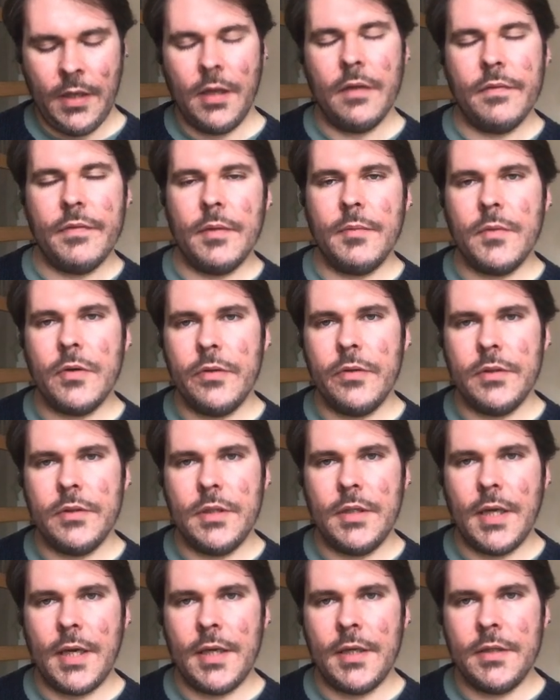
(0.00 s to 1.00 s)
If I'm going to
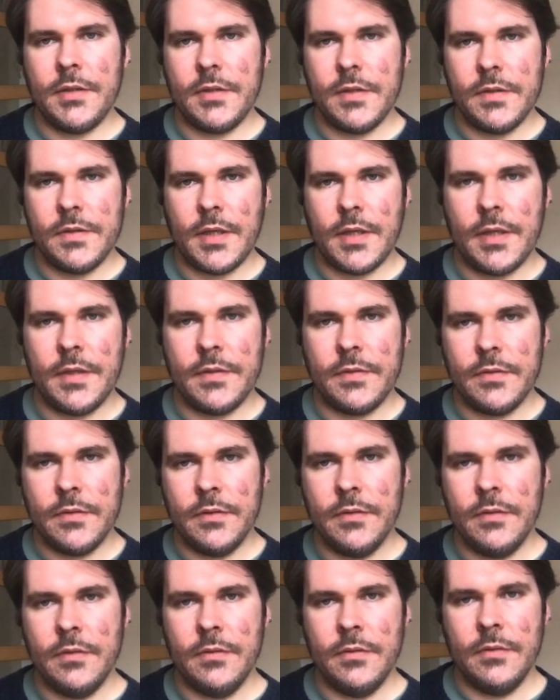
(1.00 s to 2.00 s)
die, she says,
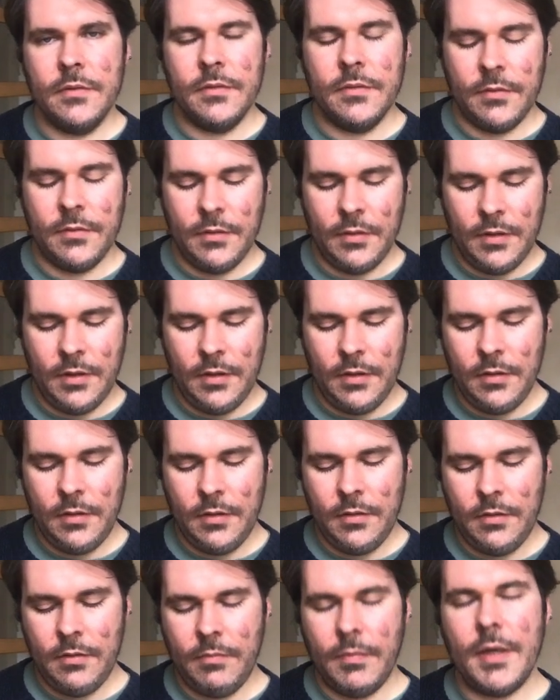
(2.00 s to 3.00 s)

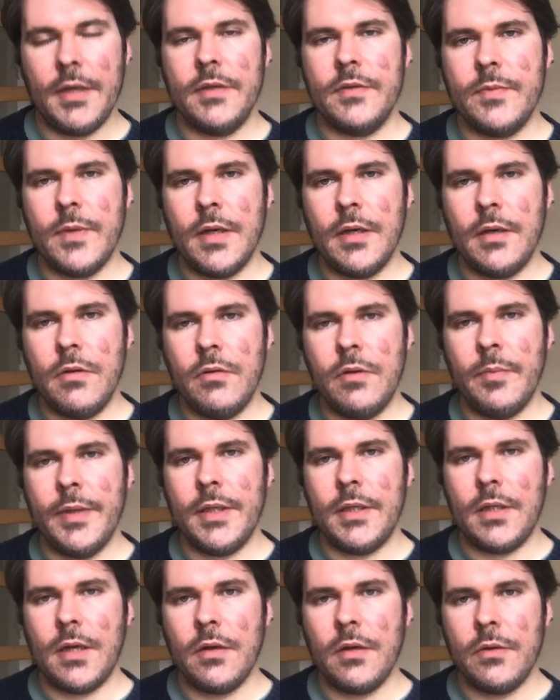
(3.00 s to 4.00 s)
might as well go to
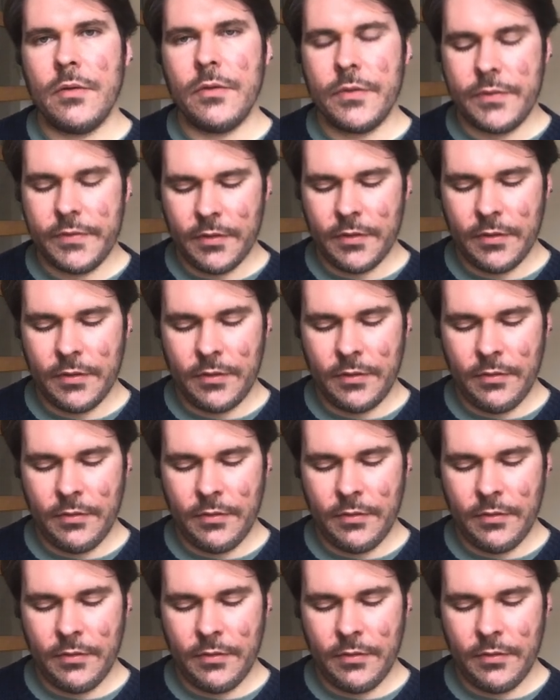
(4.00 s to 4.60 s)
McDonald's.